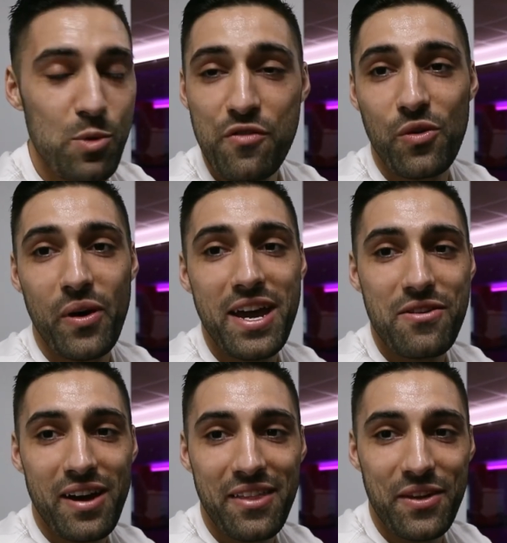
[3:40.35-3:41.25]
move
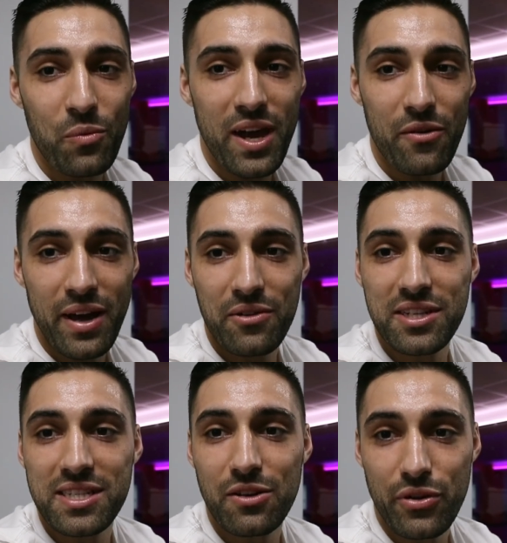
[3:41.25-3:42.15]
away rather than wait
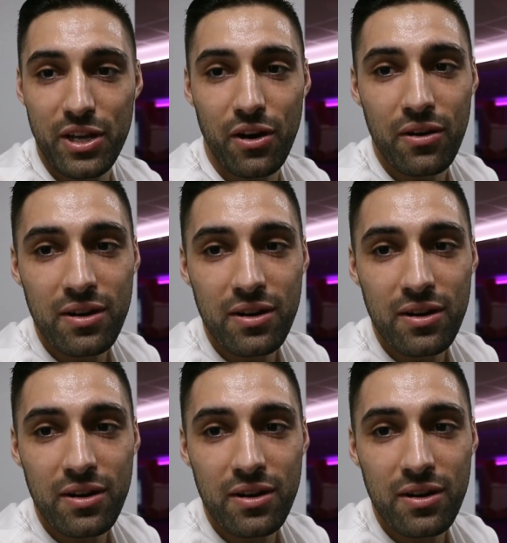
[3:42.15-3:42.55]
around until Rio.